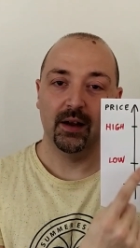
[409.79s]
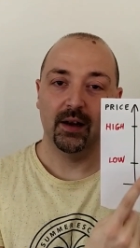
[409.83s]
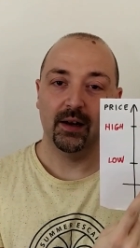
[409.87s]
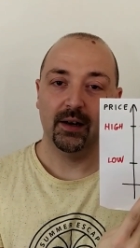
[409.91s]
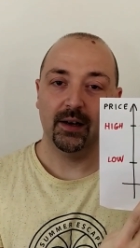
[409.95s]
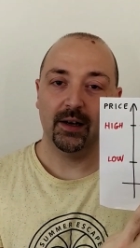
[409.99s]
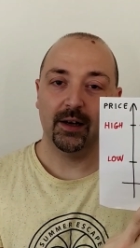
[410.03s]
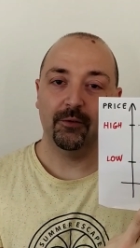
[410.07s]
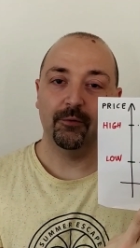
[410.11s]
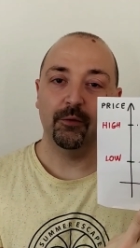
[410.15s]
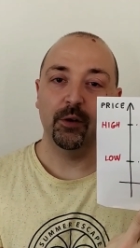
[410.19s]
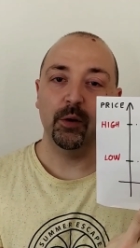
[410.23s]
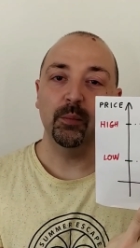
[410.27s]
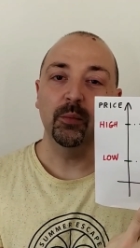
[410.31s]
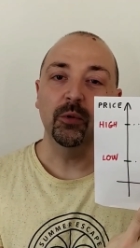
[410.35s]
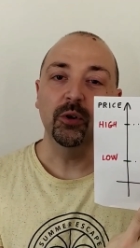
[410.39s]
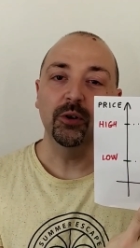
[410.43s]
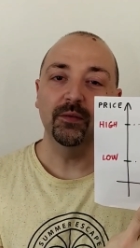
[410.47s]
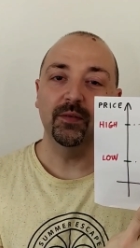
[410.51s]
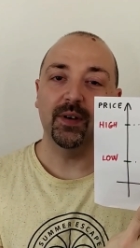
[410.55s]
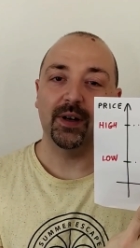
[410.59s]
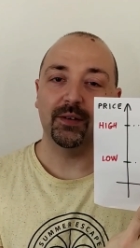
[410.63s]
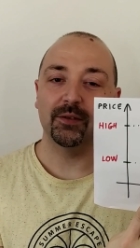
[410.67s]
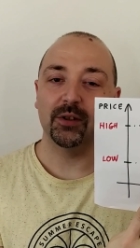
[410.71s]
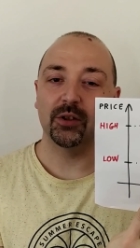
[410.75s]
Now we
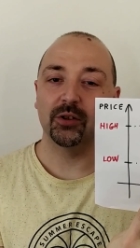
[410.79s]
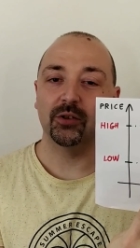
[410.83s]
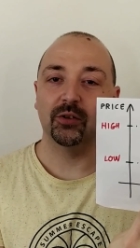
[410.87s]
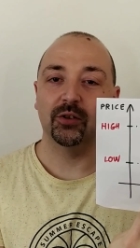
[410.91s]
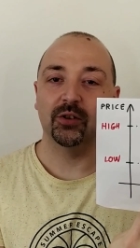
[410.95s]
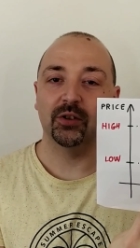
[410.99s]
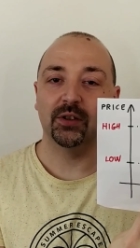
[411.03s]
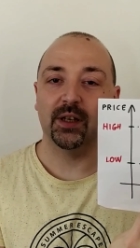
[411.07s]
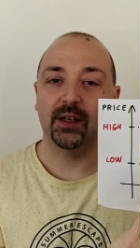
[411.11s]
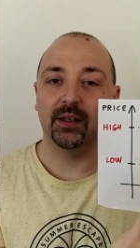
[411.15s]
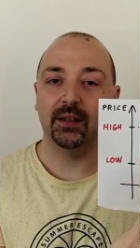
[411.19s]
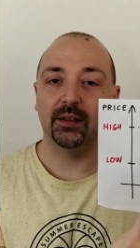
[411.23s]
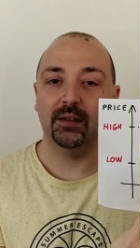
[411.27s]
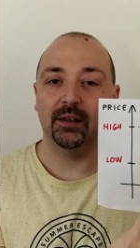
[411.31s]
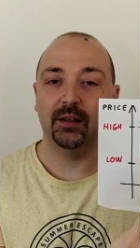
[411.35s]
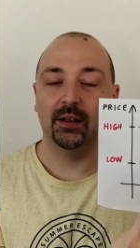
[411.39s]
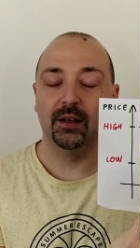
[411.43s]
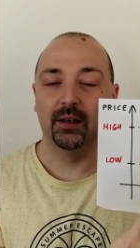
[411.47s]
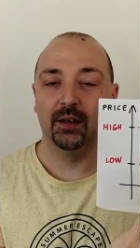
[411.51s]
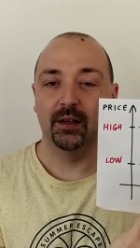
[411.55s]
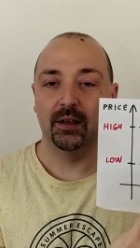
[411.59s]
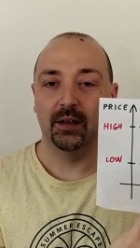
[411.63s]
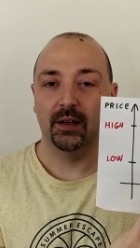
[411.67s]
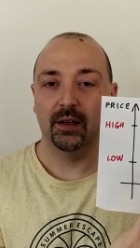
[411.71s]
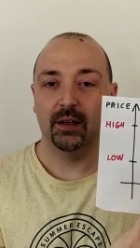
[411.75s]
move our society
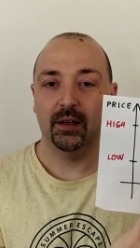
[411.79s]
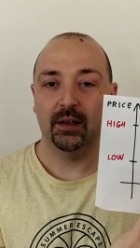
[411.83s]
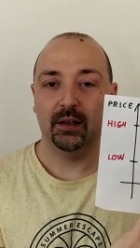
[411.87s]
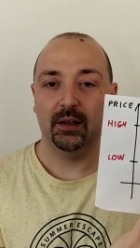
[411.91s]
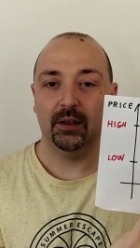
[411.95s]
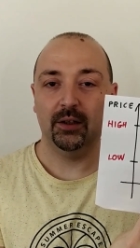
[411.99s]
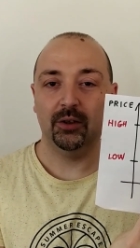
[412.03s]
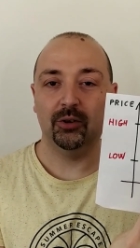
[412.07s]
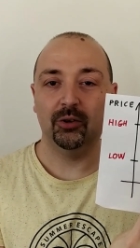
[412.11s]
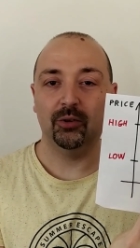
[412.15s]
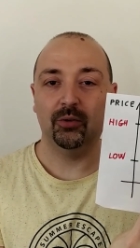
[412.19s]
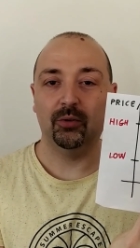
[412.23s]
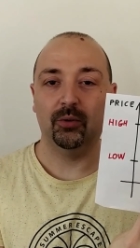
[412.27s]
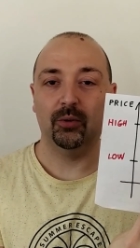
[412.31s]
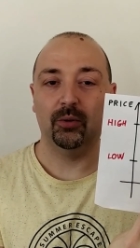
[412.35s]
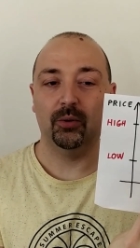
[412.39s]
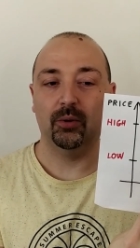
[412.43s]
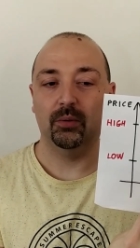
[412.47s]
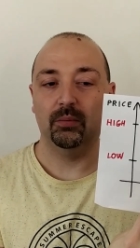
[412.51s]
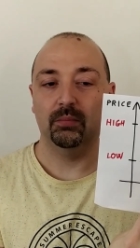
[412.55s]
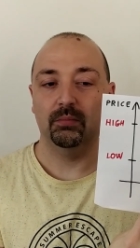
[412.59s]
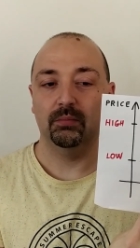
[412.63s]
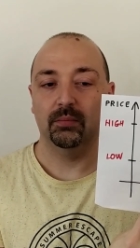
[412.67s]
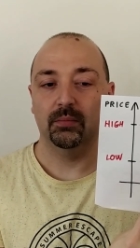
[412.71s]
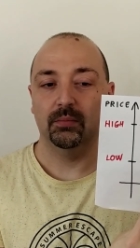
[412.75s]
into
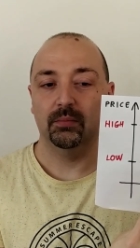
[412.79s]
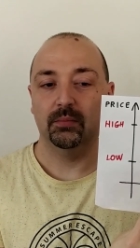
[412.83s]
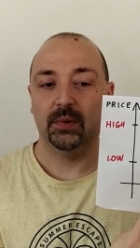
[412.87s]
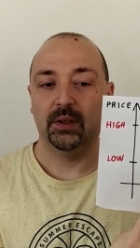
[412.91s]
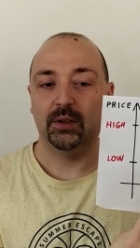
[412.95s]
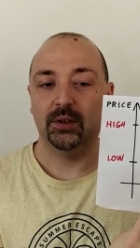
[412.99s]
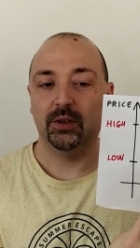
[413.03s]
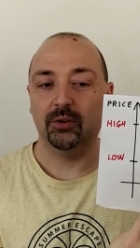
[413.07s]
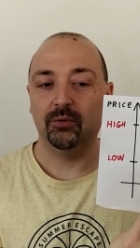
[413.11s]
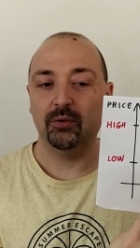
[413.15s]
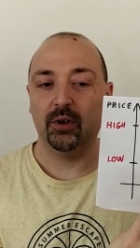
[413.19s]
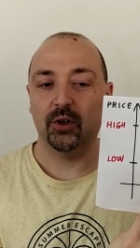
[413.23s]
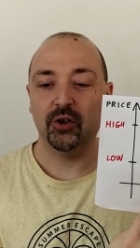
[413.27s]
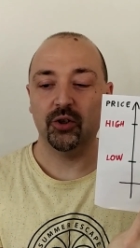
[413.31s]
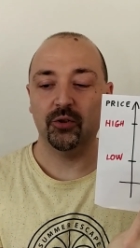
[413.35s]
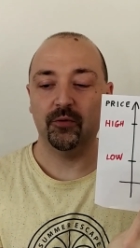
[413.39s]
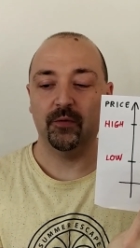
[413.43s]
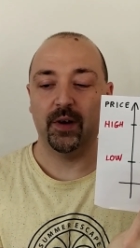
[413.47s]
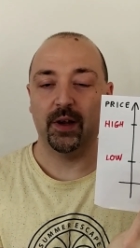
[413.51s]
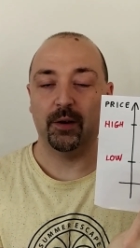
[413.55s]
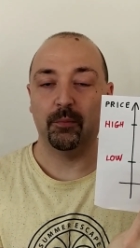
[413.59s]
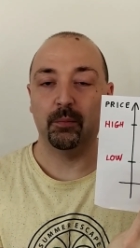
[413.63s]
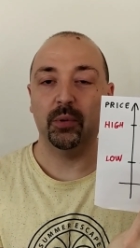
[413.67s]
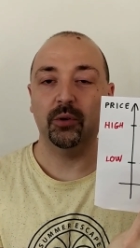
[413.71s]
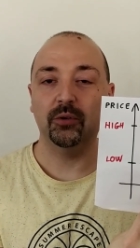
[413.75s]
a situation
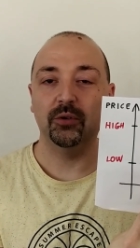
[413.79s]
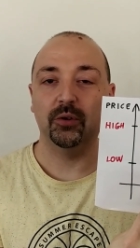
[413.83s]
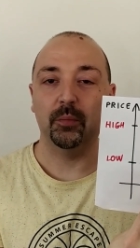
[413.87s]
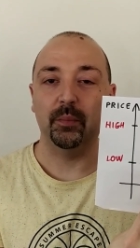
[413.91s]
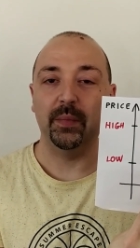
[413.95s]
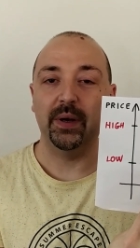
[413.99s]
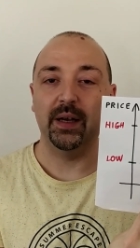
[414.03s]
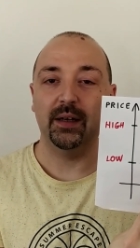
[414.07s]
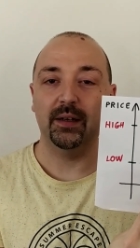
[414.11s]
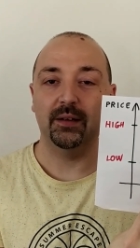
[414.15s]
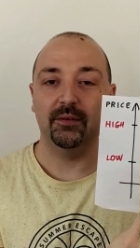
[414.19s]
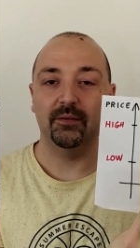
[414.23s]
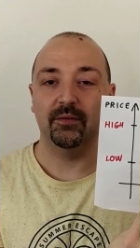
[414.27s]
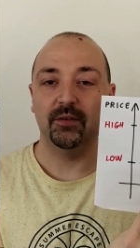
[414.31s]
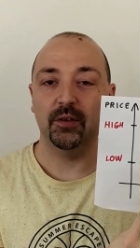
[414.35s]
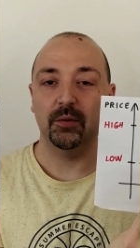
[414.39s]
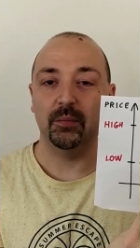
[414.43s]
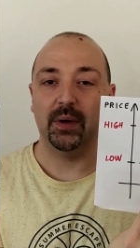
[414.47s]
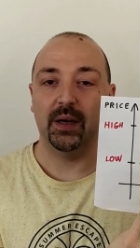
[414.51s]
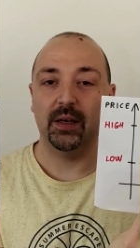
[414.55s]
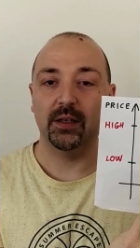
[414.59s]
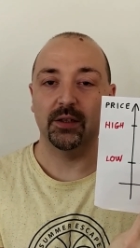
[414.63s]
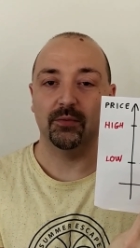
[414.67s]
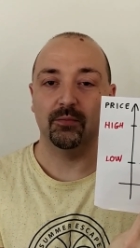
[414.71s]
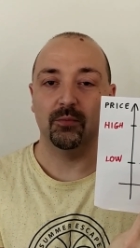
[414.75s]
where both male and
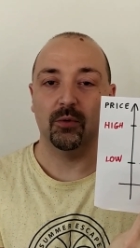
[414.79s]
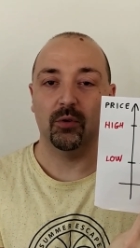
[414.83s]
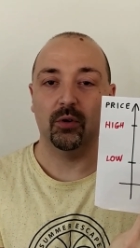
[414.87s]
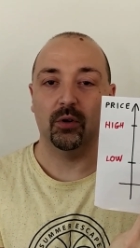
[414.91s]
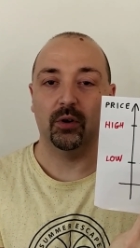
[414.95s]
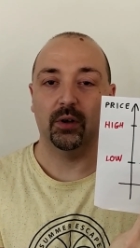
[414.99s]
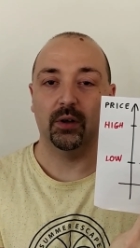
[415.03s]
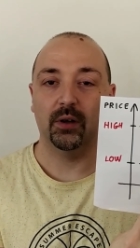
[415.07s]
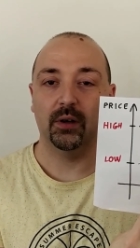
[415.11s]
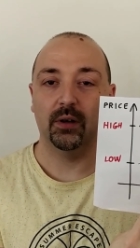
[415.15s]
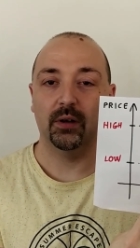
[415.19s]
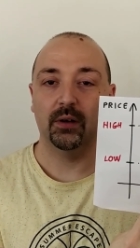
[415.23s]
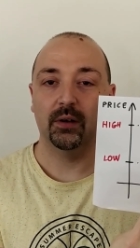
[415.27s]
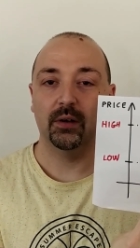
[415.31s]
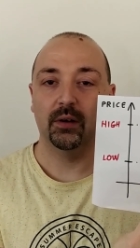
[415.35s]
females work.